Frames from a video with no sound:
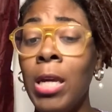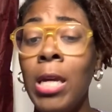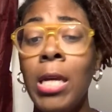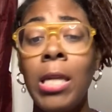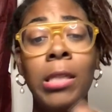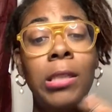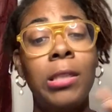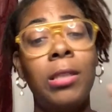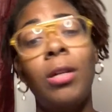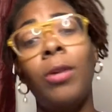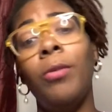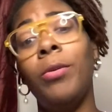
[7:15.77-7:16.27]

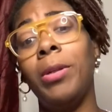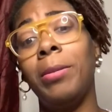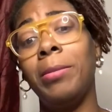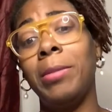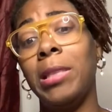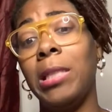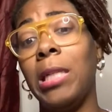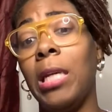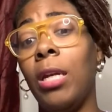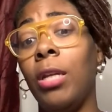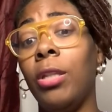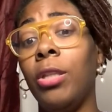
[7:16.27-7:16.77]
That's not what I'm
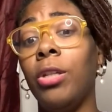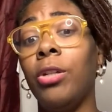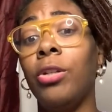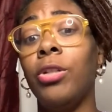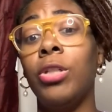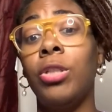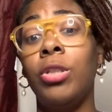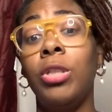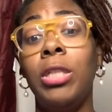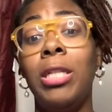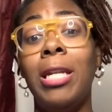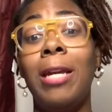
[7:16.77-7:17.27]
saying.
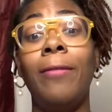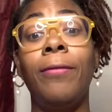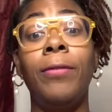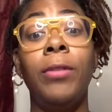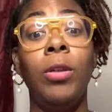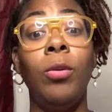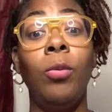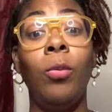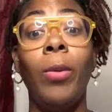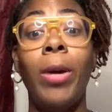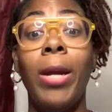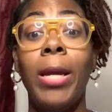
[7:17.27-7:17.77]
There's
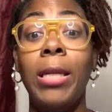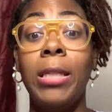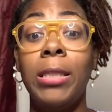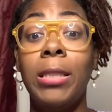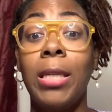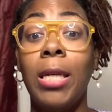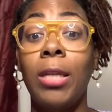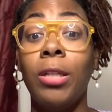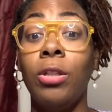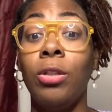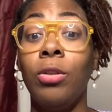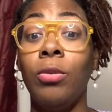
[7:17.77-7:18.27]
definitely ways
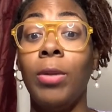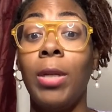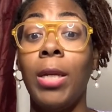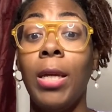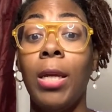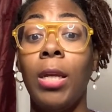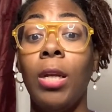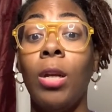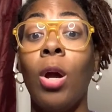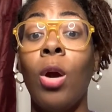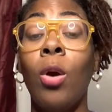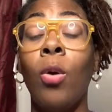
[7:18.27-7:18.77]
that you
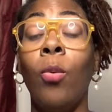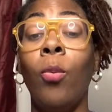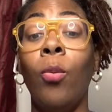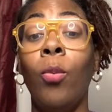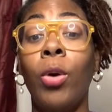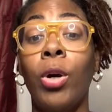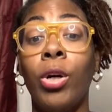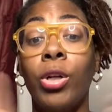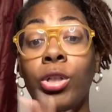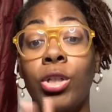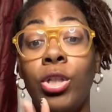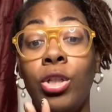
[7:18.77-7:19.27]
can
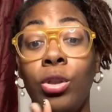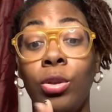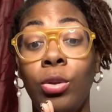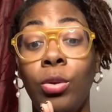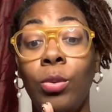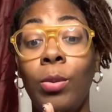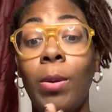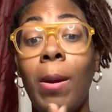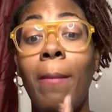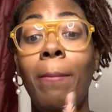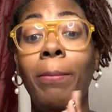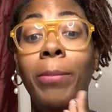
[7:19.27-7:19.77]
work
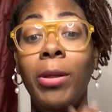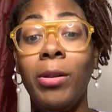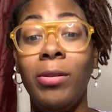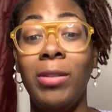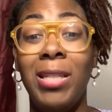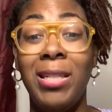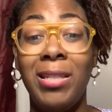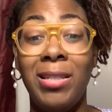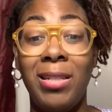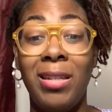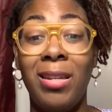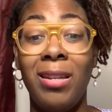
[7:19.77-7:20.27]
to build
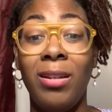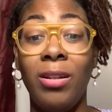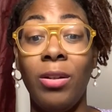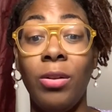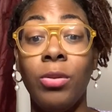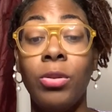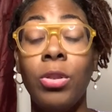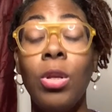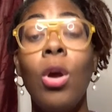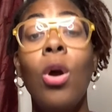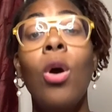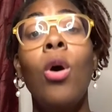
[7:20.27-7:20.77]
these
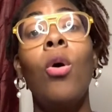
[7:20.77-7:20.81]
skills,